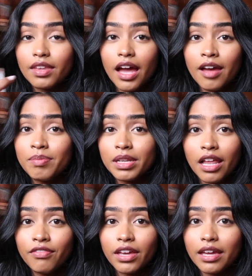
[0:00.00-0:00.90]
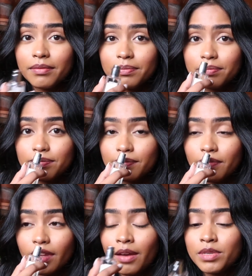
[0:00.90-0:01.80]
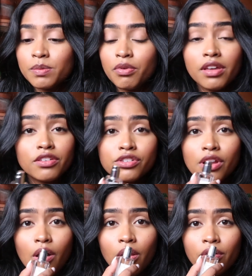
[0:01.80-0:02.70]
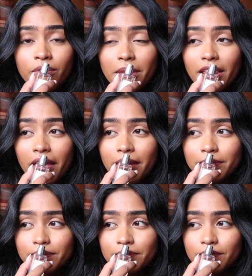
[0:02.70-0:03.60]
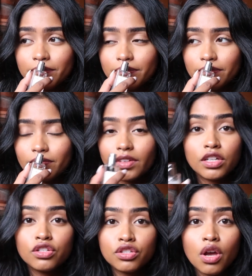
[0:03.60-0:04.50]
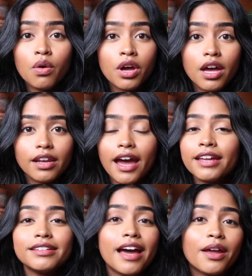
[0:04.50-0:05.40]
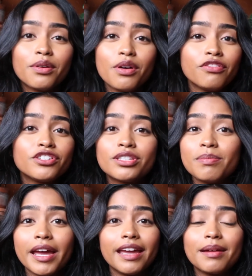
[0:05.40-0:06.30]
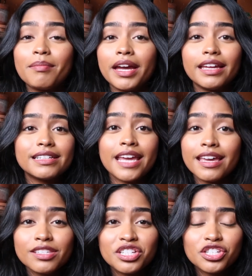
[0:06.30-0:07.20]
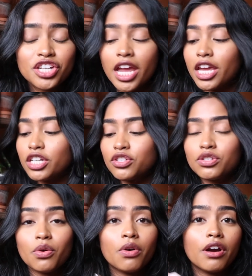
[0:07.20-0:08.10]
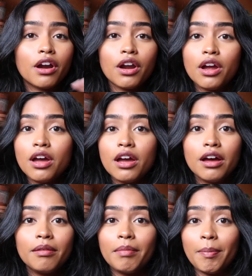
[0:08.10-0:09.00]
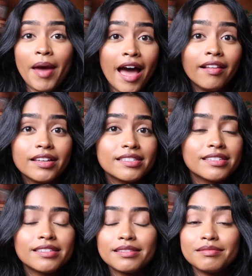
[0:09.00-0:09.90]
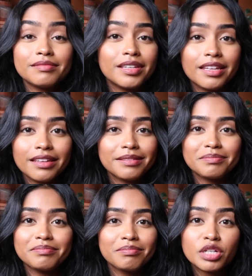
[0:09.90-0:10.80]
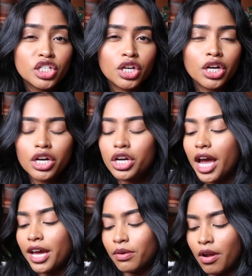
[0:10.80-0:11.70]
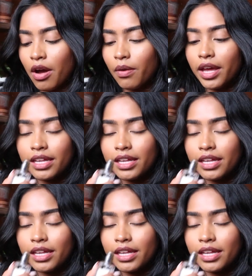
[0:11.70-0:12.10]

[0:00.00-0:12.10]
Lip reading: I've been loving it. I've been spraying this shit all over me. Like, it's so good. I don't know if just my taste has changed or my palate's matured. I don't know.